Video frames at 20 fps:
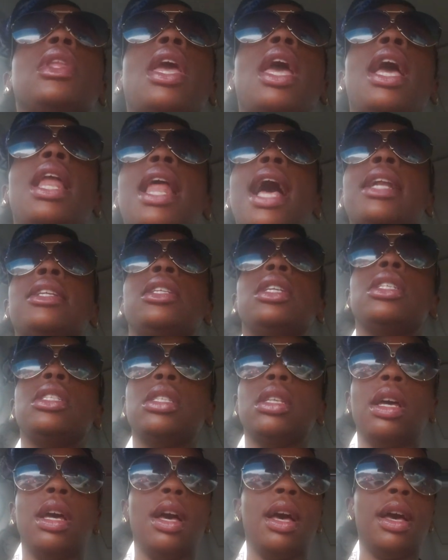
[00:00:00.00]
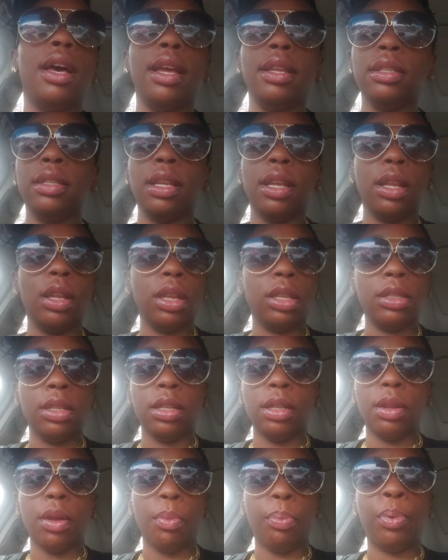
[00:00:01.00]
And I just,
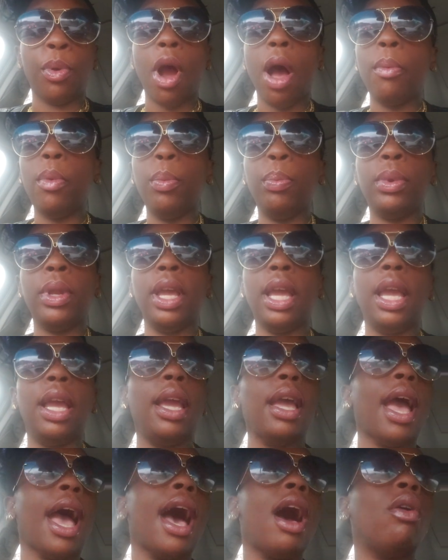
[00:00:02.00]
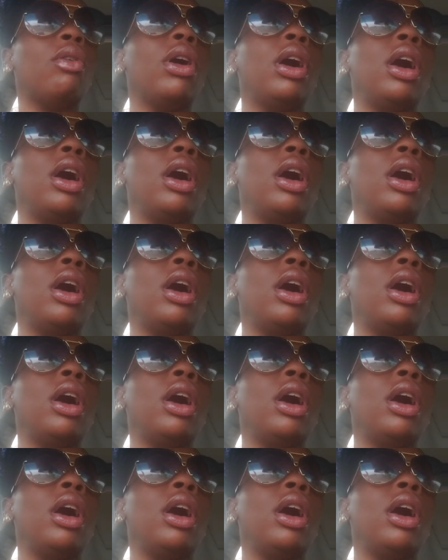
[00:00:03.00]
probably out